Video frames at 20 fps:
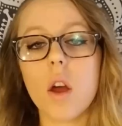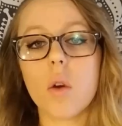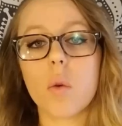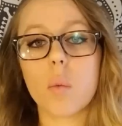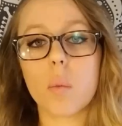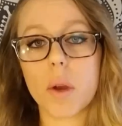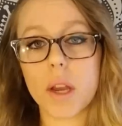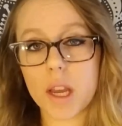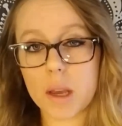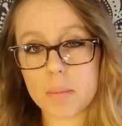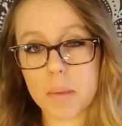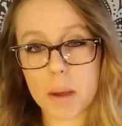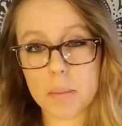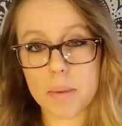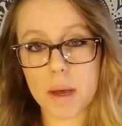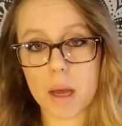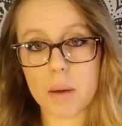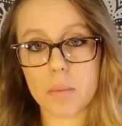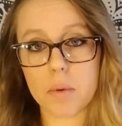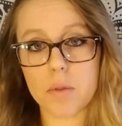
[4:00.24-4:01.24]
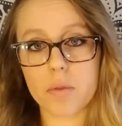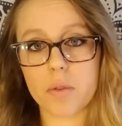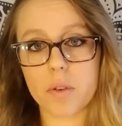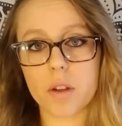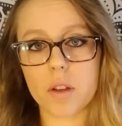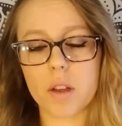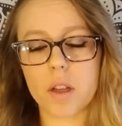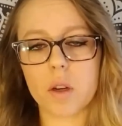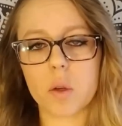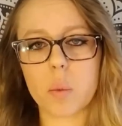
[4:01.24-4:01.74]
reading my Bible for a
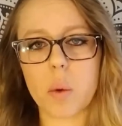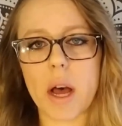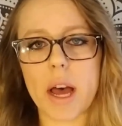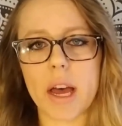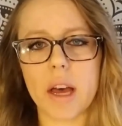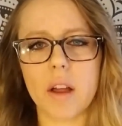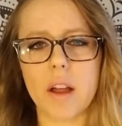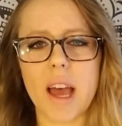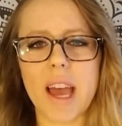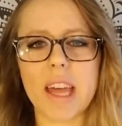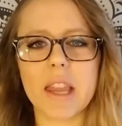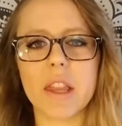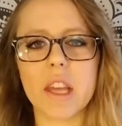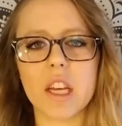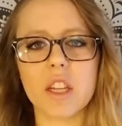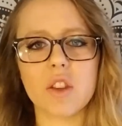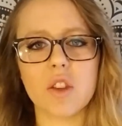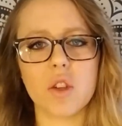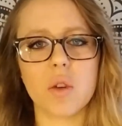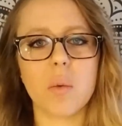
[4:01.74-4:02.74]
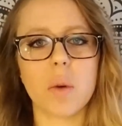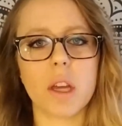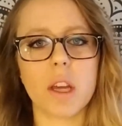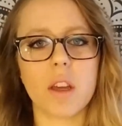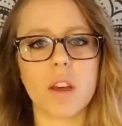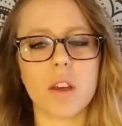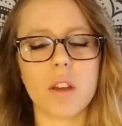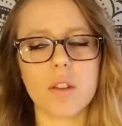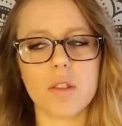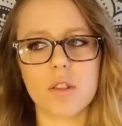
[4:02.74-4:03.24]
little while and then
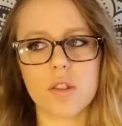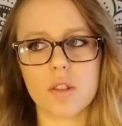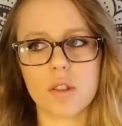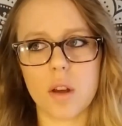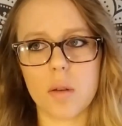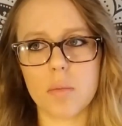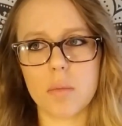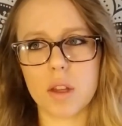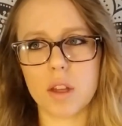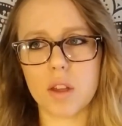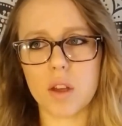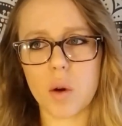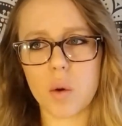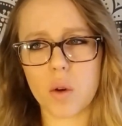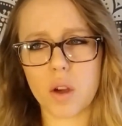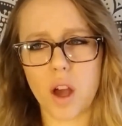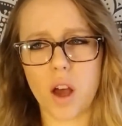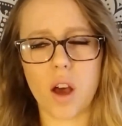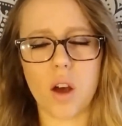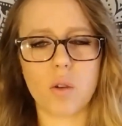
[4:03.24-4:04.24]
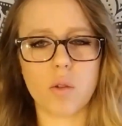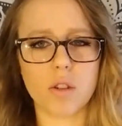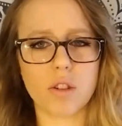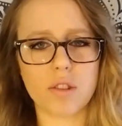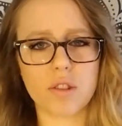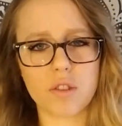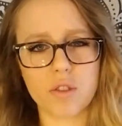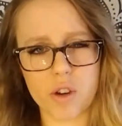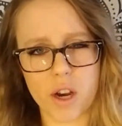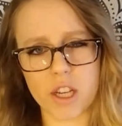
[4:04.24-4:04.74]
doing some yoga or
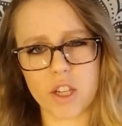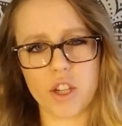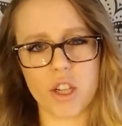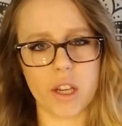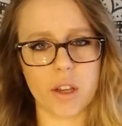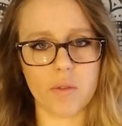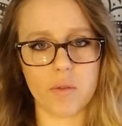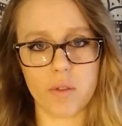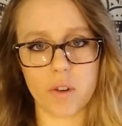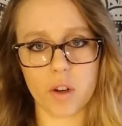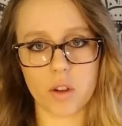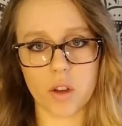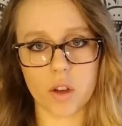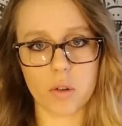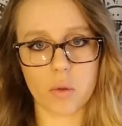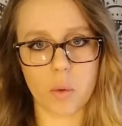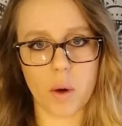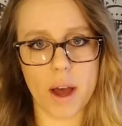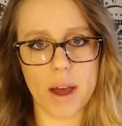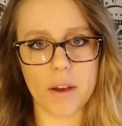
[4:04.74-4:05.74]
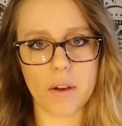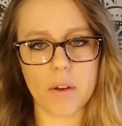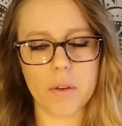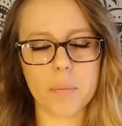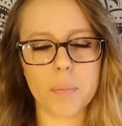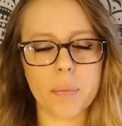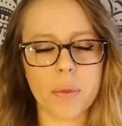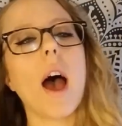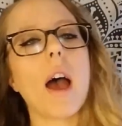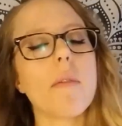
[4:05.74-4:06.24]
stretching for a little while.
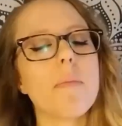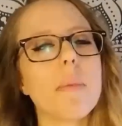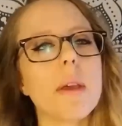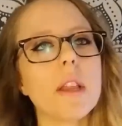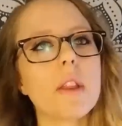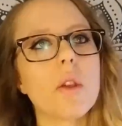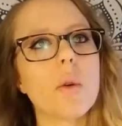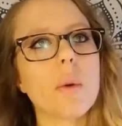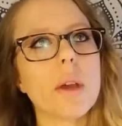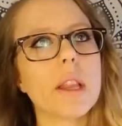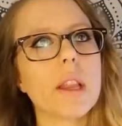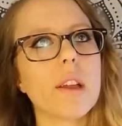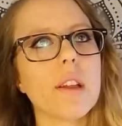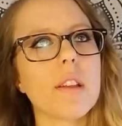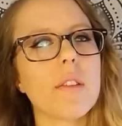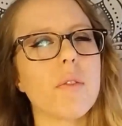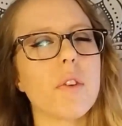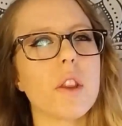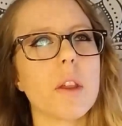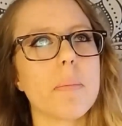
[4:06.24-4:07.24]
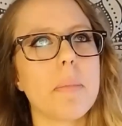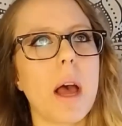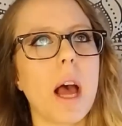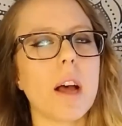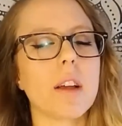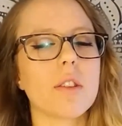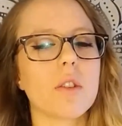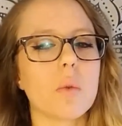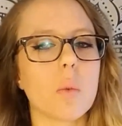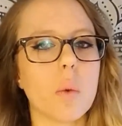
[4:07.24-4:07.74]
I've been doing this for the
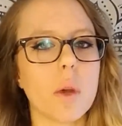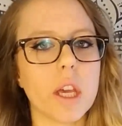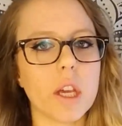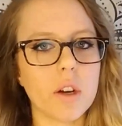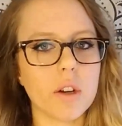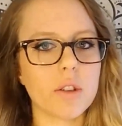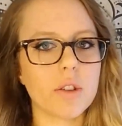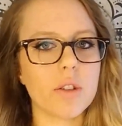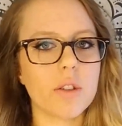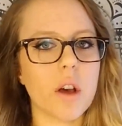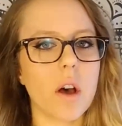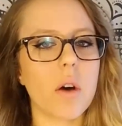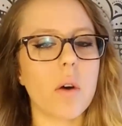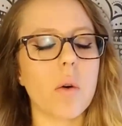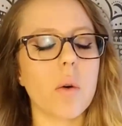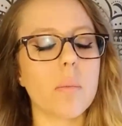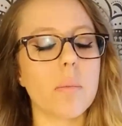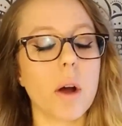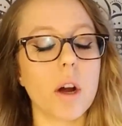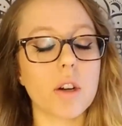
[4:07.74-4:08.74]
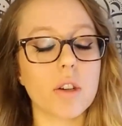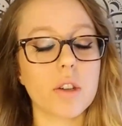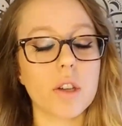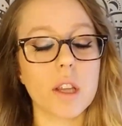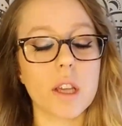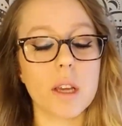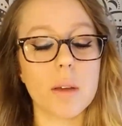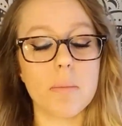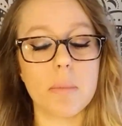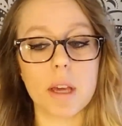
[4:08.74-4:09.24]
past week or so,
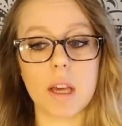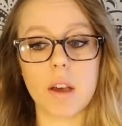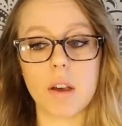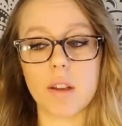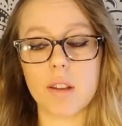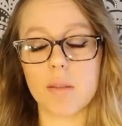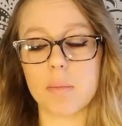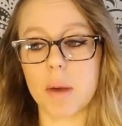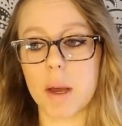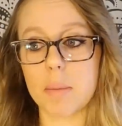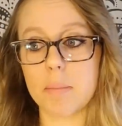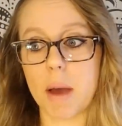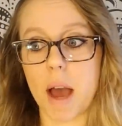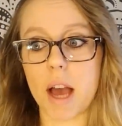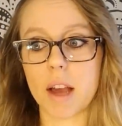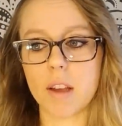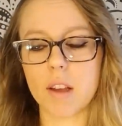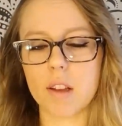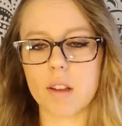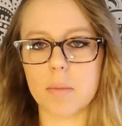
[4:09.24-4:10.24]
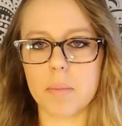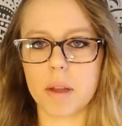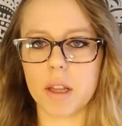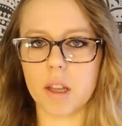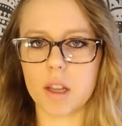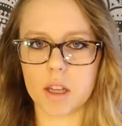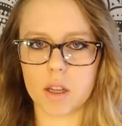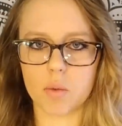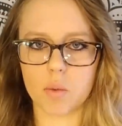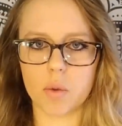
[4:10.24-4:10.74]
partially because my back has been
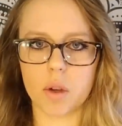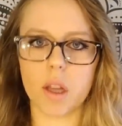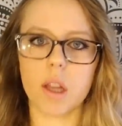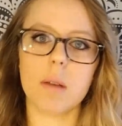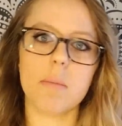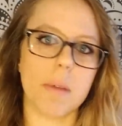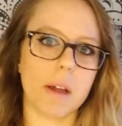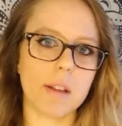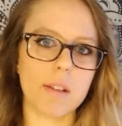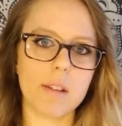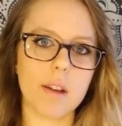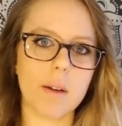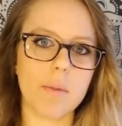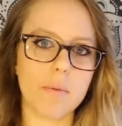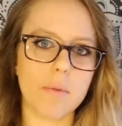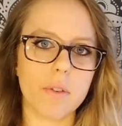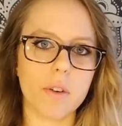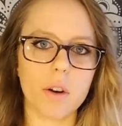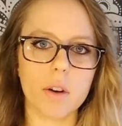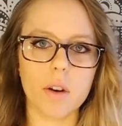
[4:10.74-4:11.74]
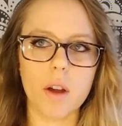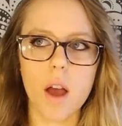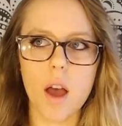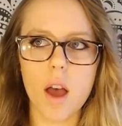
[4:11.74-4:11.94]
like really messed up for